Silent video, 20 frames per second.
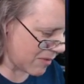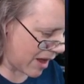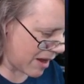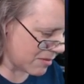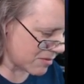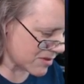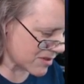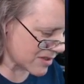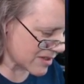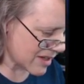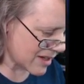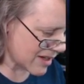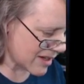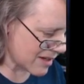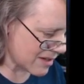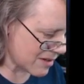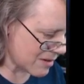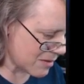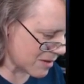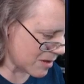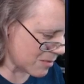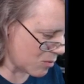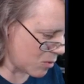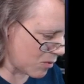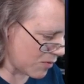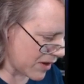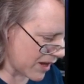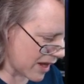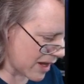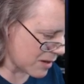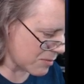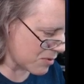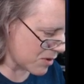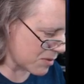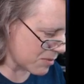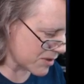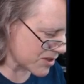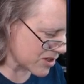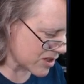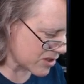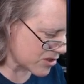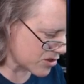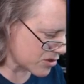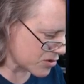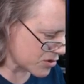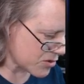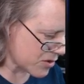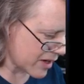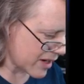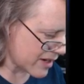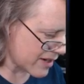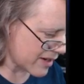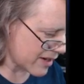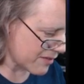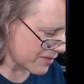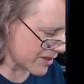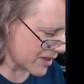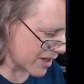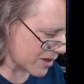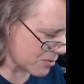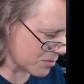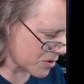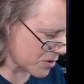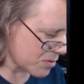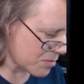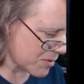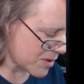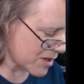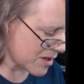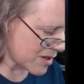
I was uh, moving on and pretty much on a shoestring. I didn't have a lot of room,